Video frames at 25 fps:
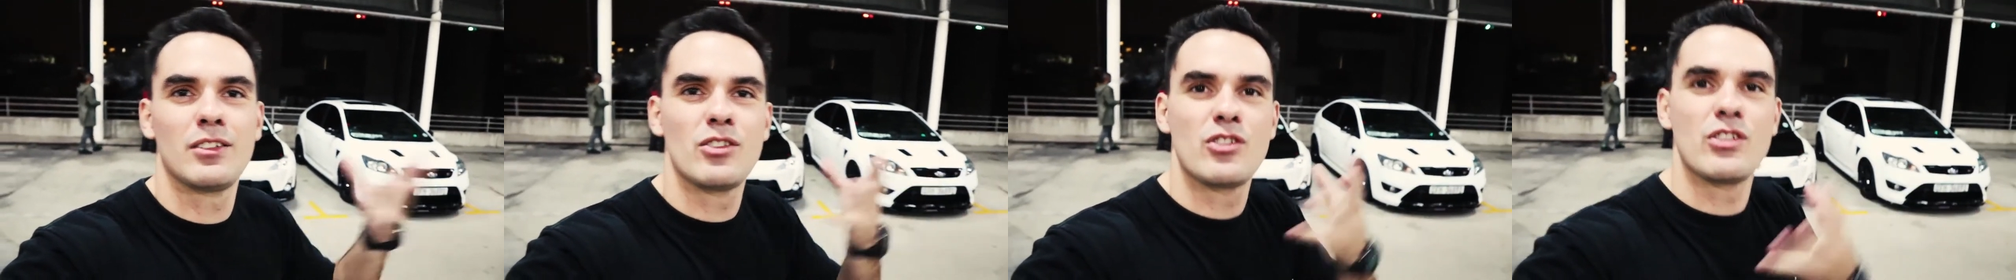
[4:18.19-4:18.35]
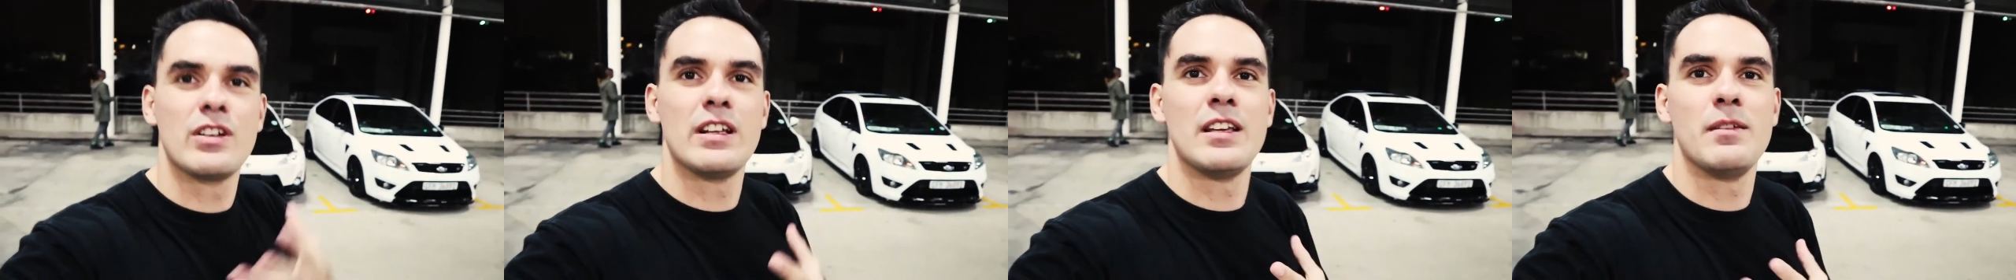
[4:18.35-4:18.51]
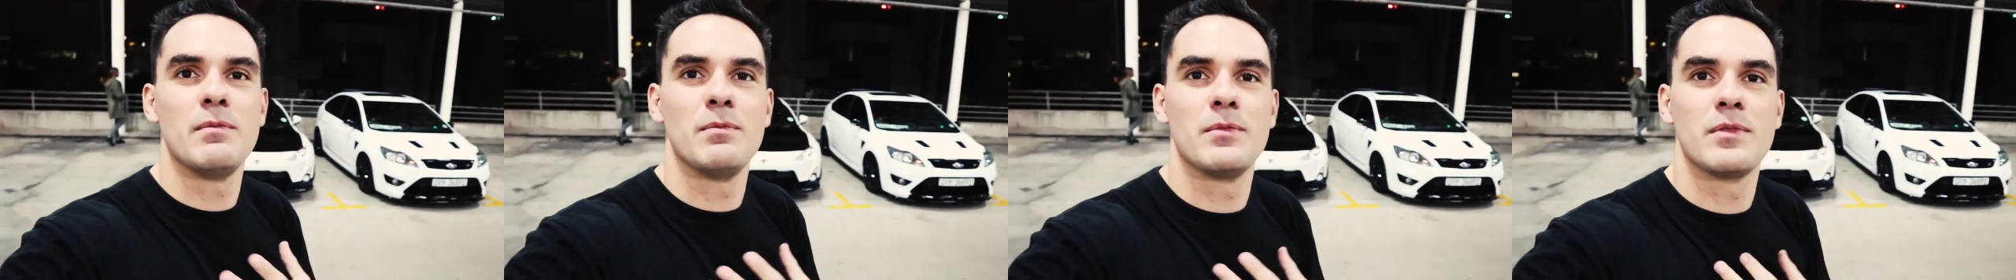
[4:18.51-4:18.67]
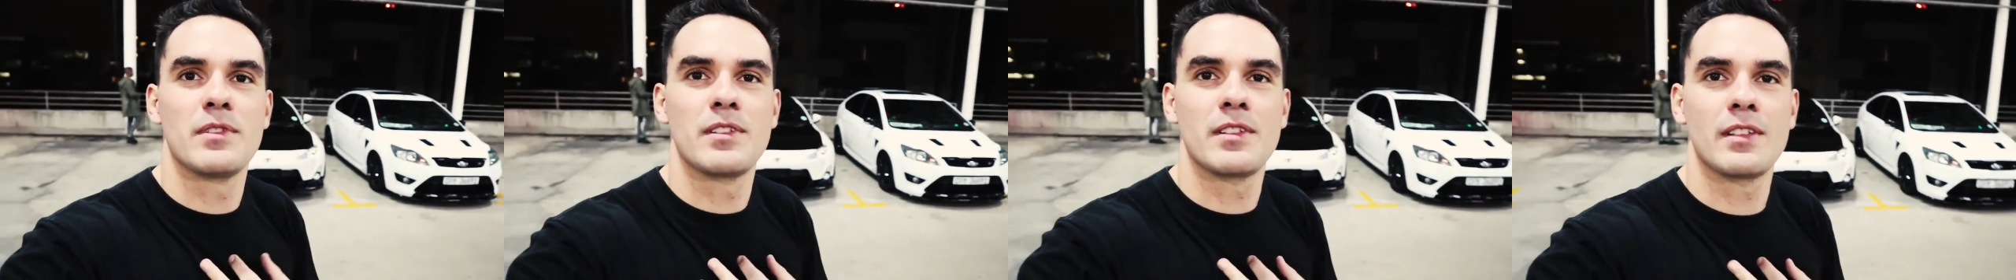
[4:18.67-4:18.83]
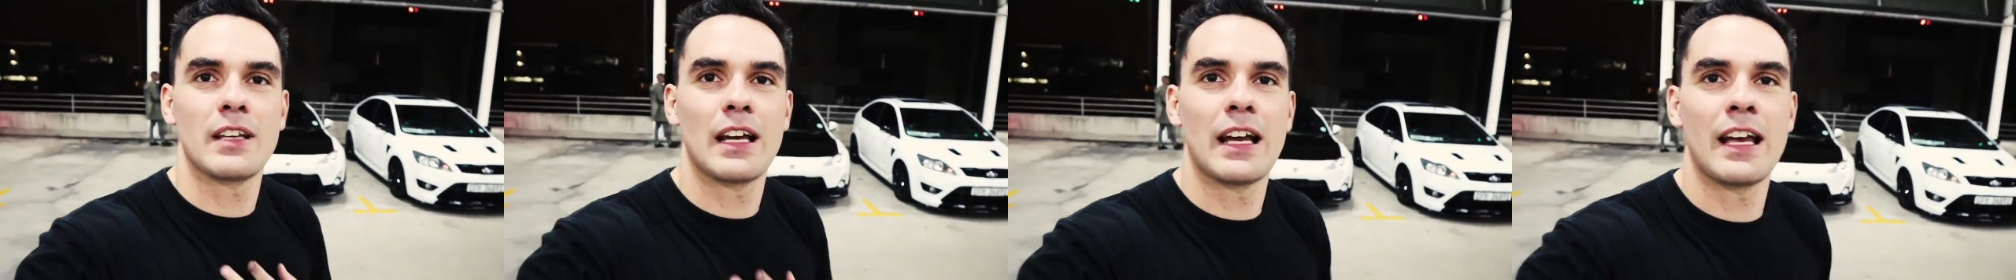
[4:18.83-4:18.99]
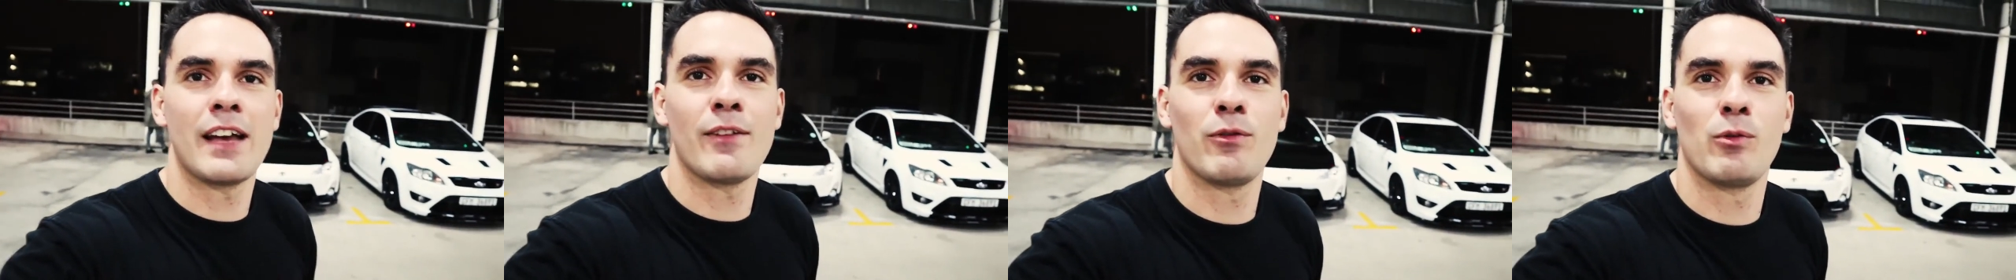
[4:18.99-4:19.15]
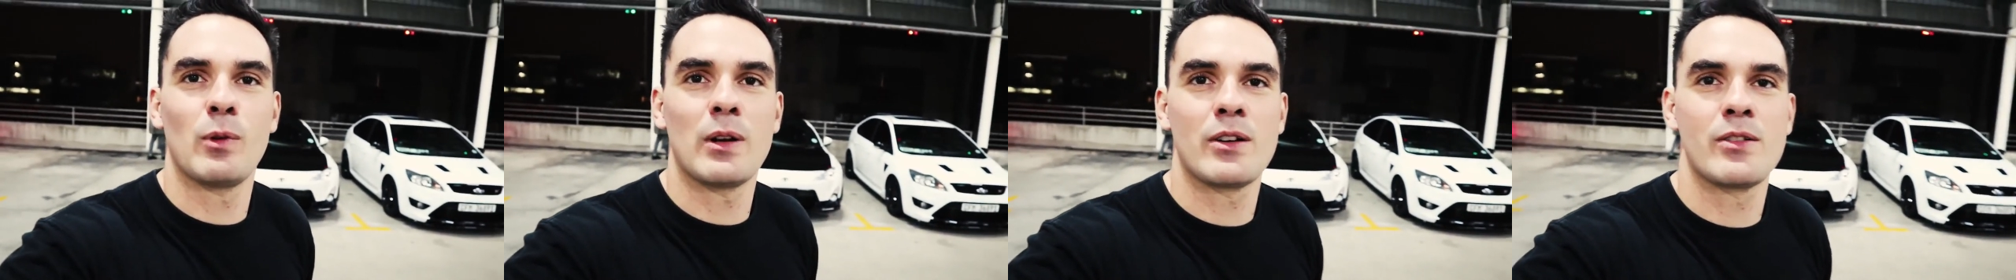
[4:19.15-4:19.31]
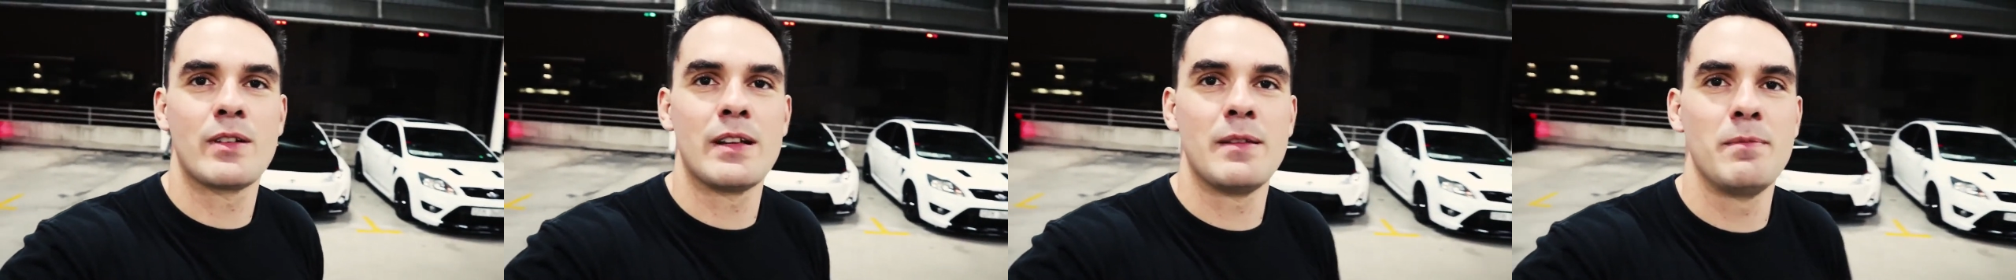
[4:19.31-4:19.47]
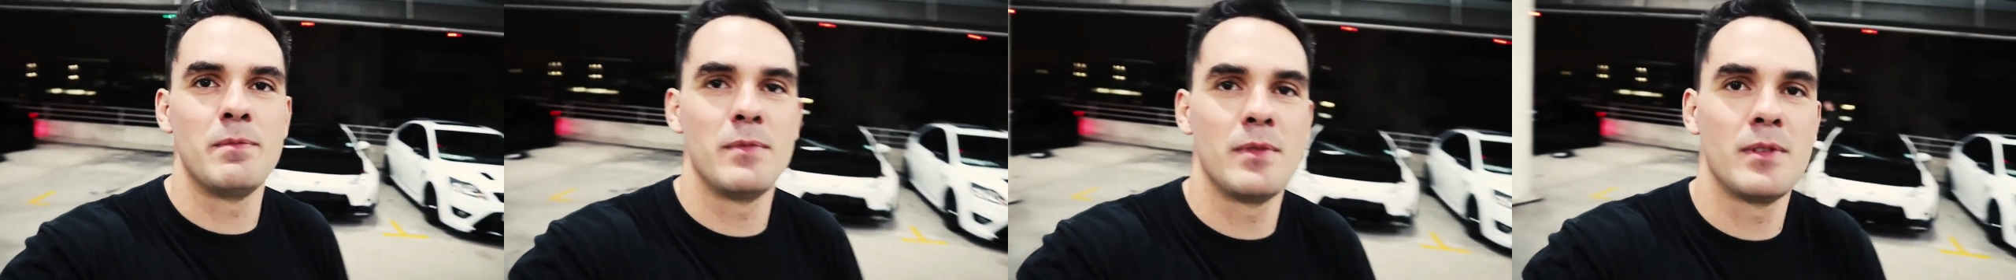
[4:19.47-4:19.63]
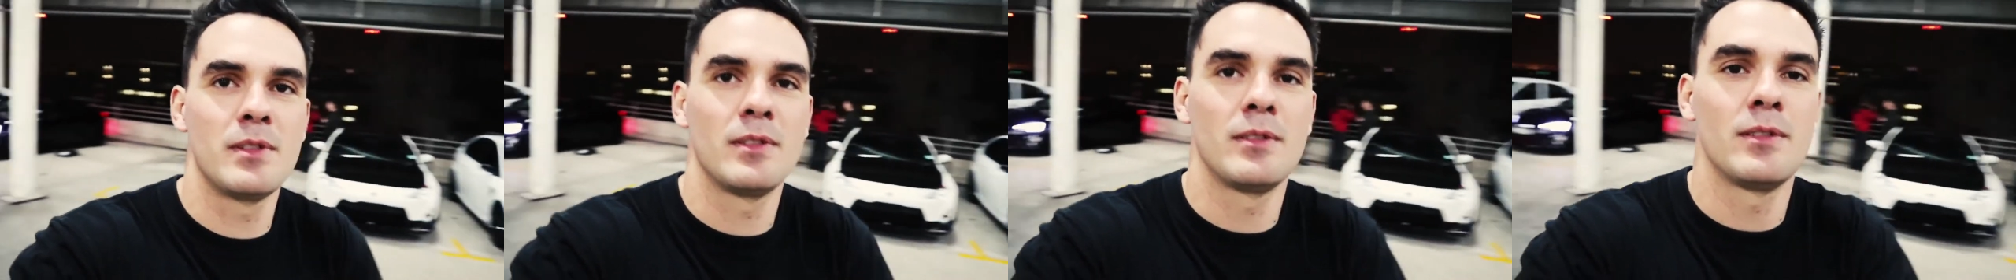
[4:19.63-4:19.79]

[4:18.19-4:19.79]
dreams. I have wet dreams.